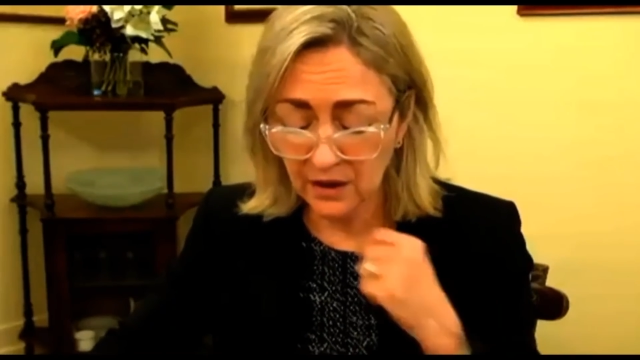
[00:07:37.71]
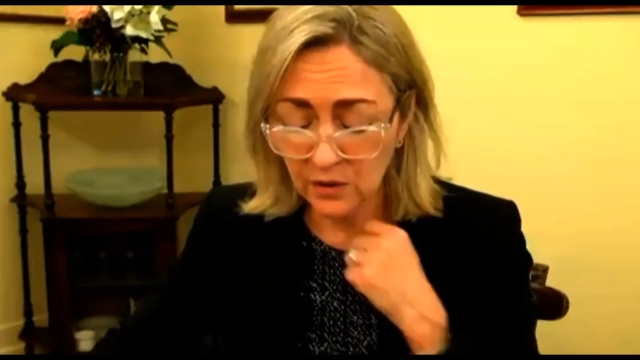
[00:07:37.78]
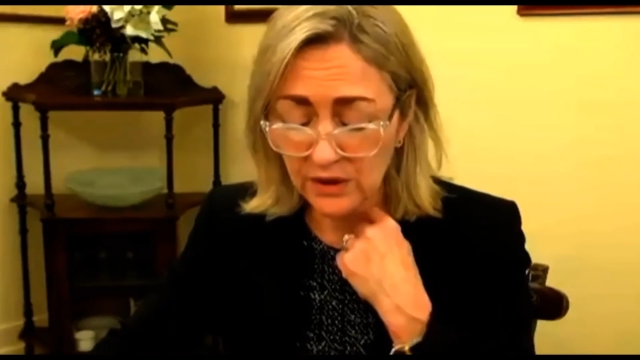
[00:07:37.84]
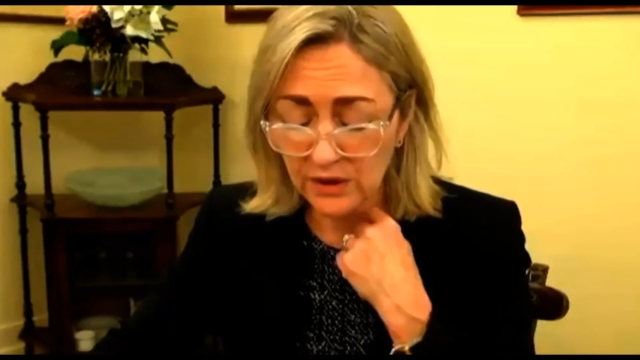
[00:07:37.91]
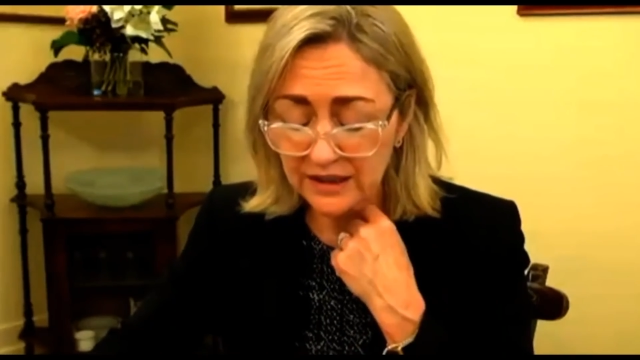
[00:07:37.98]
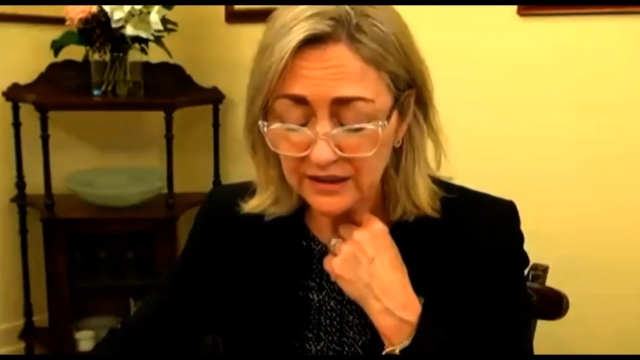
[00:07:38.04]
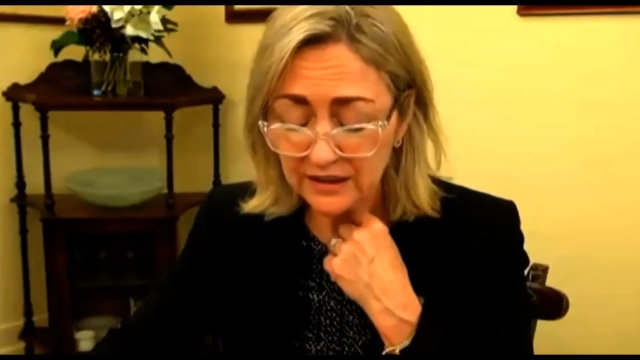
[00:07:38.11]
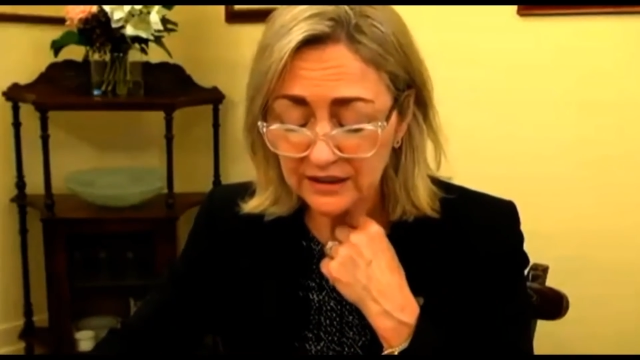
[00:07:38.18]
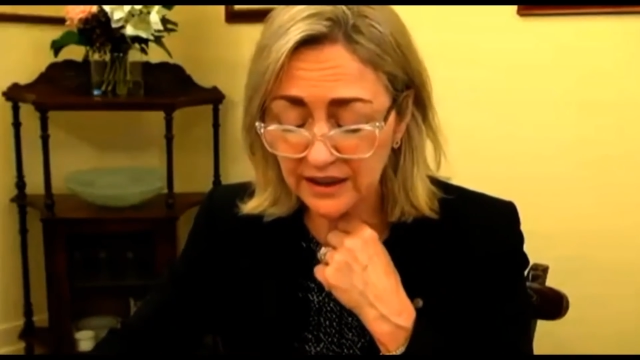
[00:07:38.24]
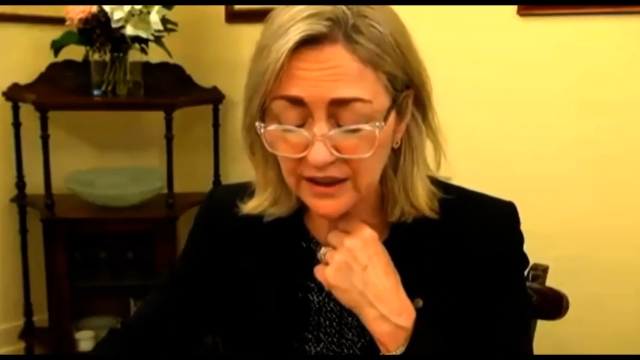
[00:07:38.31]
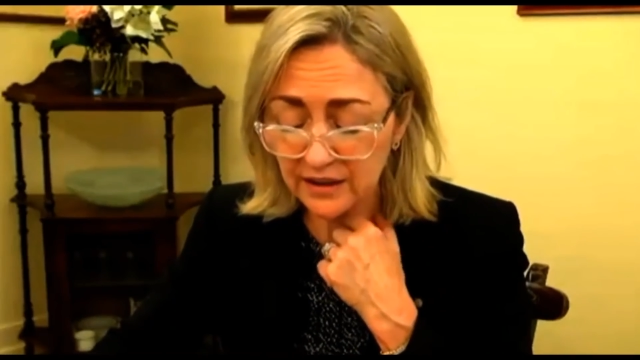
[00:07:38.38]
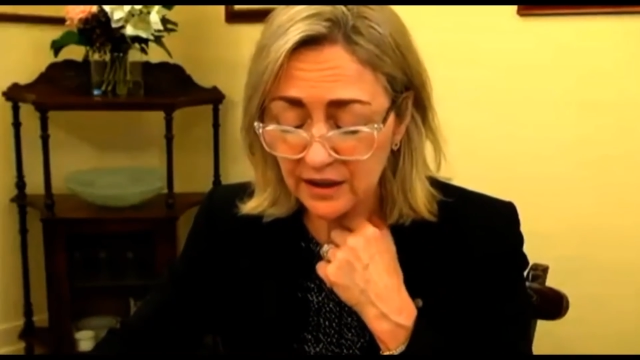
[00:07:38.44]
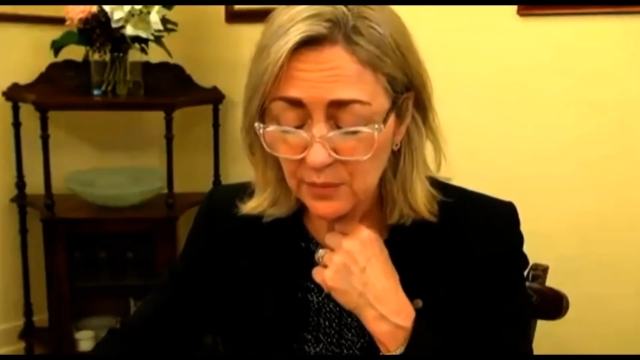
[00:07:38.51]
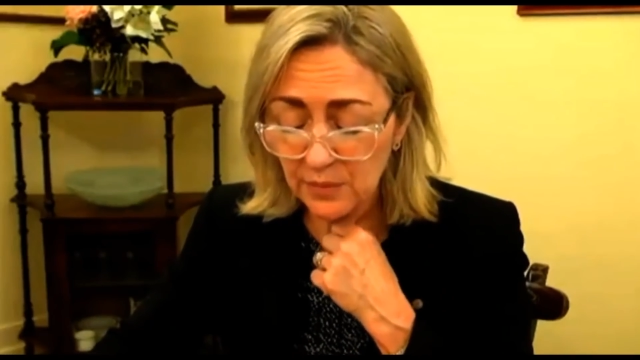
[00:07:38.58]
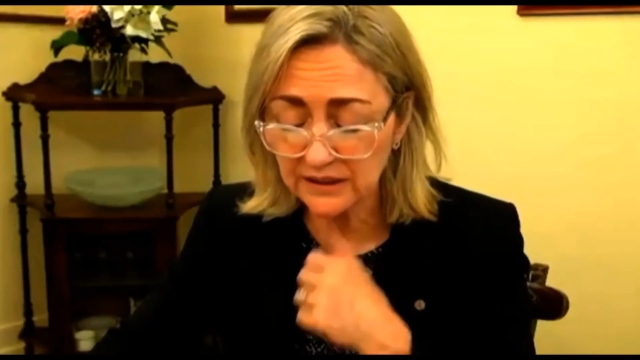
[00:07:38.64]
We can
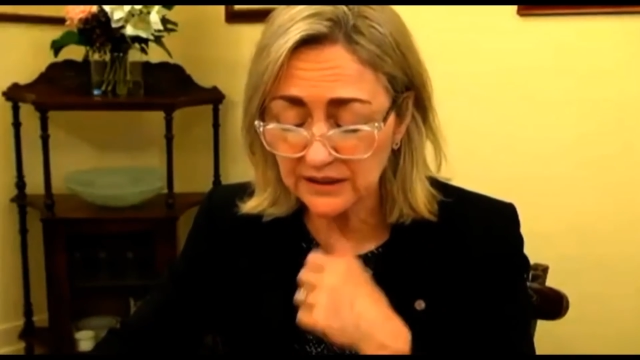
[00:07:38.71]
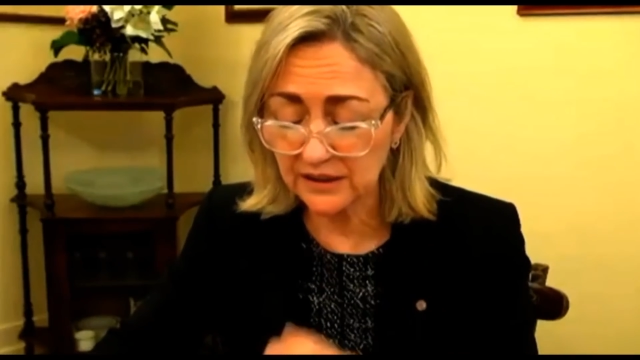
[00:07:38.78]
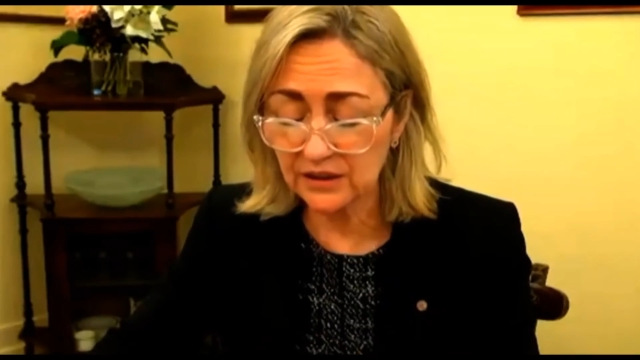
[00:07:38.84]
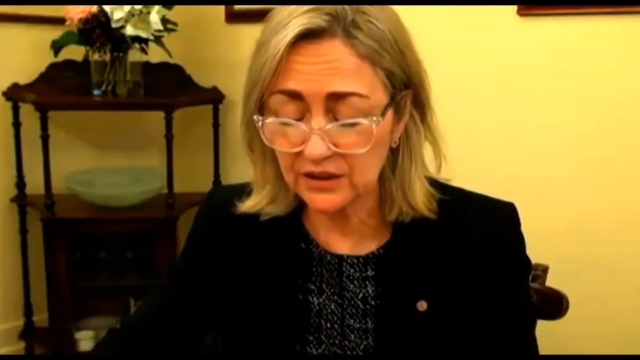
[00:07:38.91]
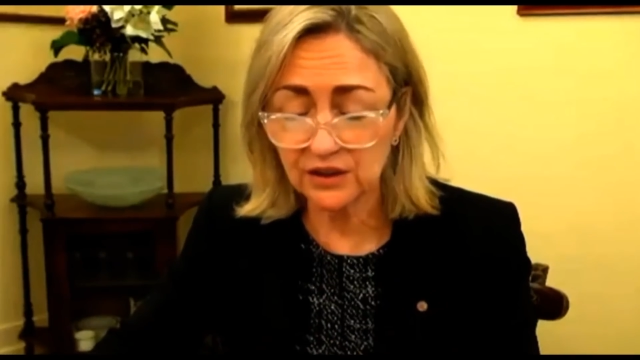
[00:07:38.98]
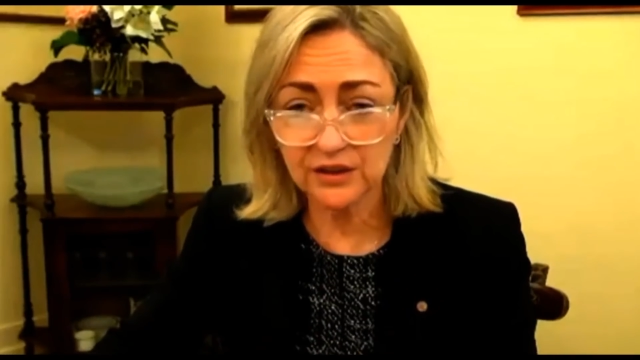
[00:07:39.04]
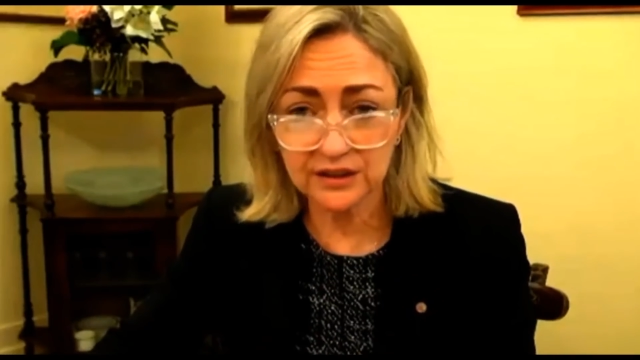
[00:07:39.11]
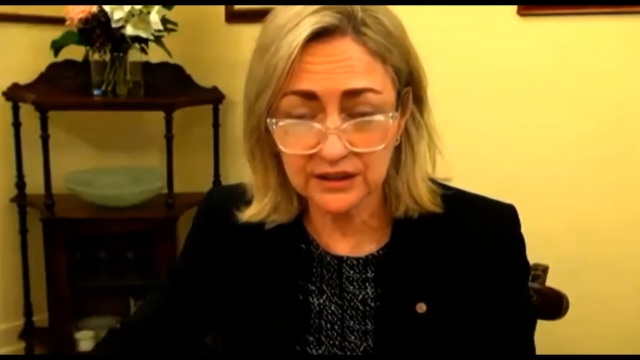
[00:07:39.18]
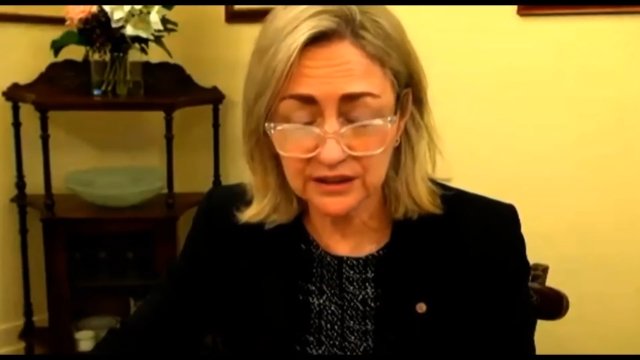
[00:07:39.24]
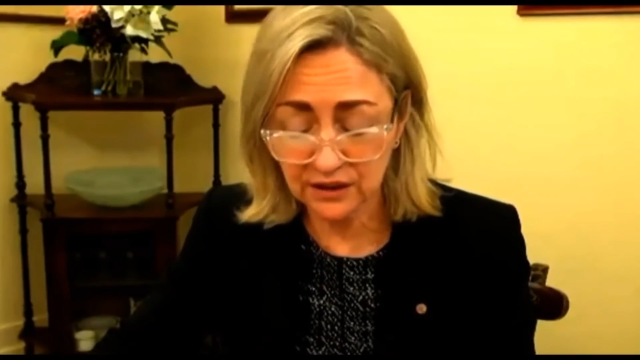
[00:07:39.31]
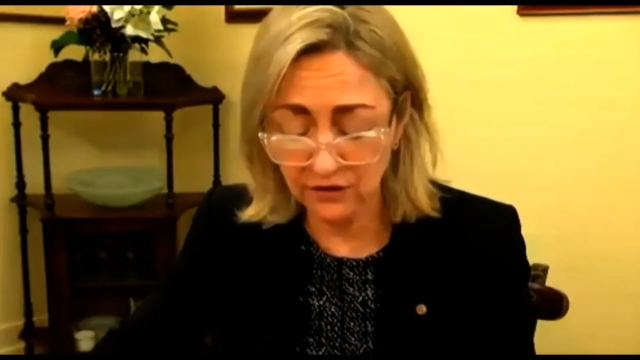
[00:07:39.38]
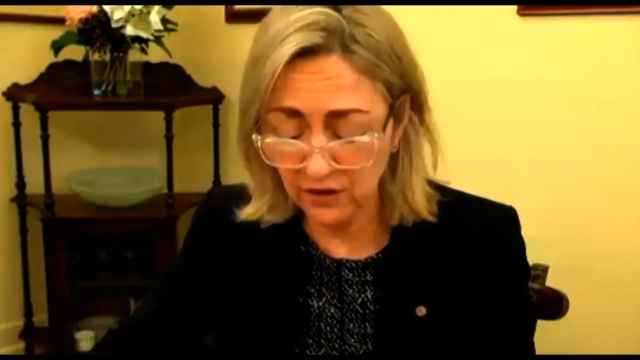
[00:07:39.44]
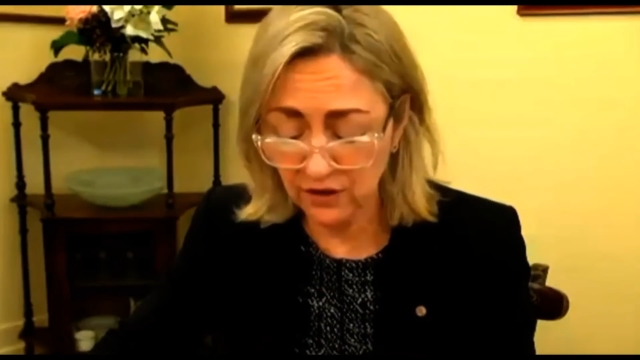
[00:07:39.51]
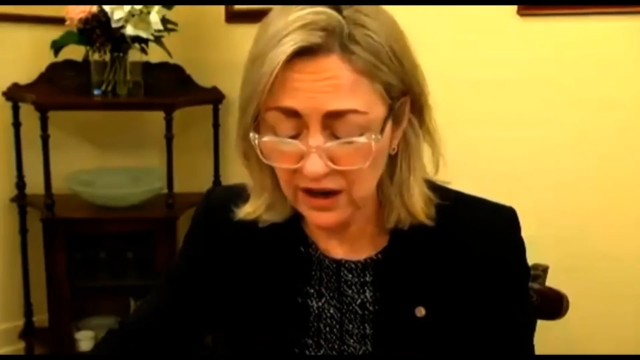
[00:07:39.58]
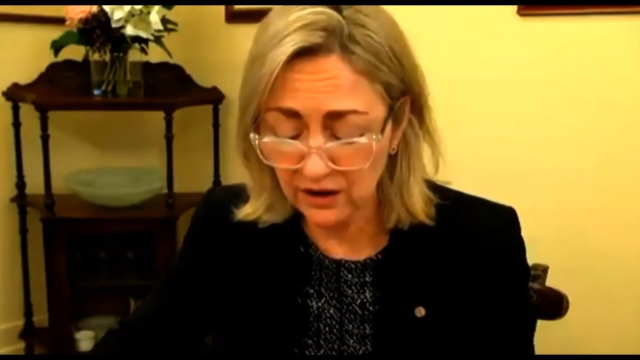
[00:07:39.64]
send the message that
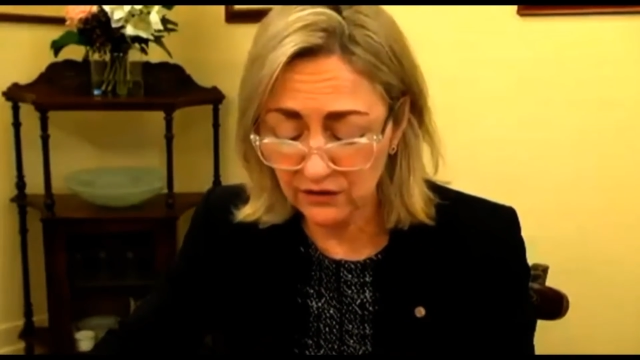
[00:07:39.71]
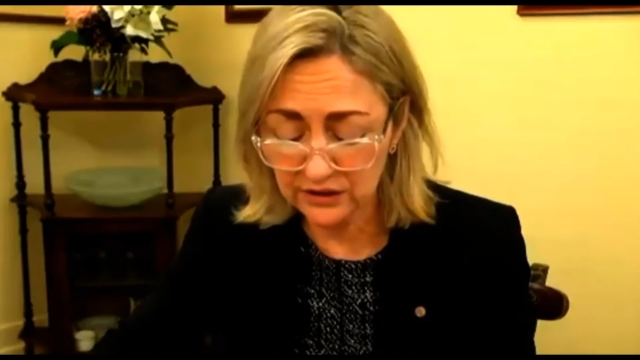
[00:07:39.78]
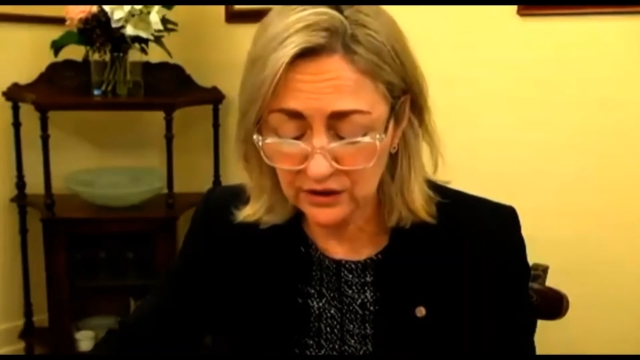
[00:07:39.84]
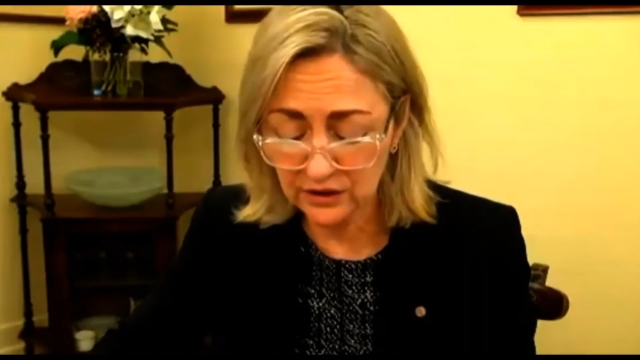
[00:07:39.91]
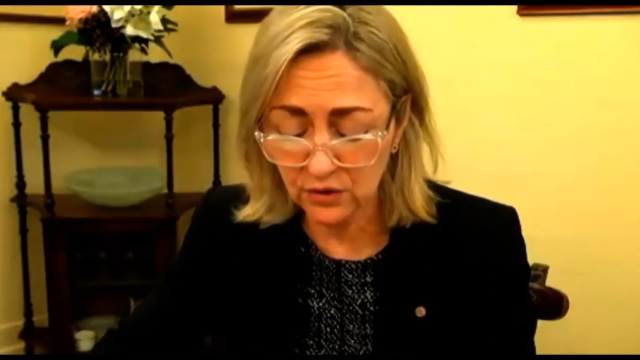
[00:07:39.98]
survivors'